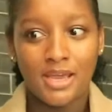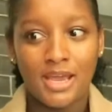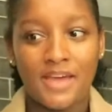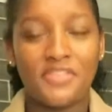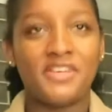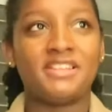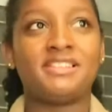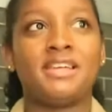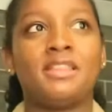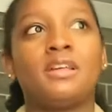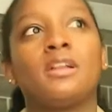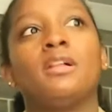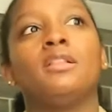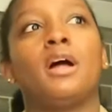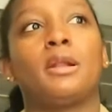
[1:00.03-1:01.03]
And they say
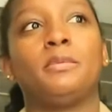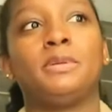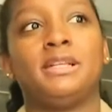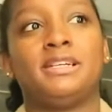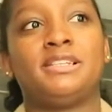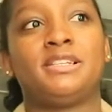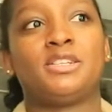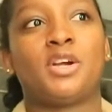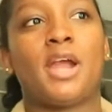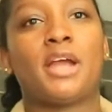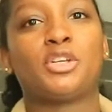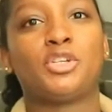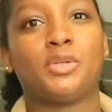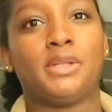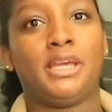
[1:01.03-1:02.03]
that a lot of places are
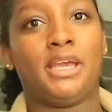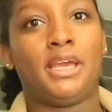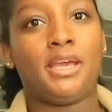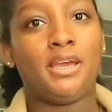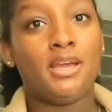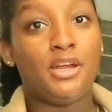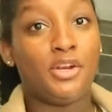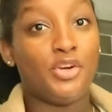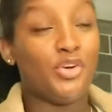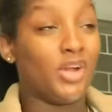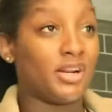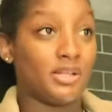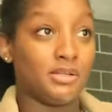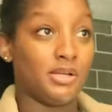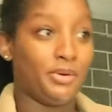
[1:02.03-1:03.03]
actually
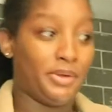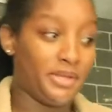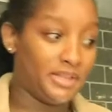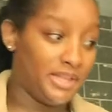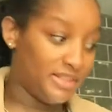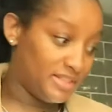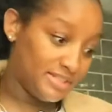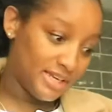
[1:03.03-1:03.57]
not allowing like the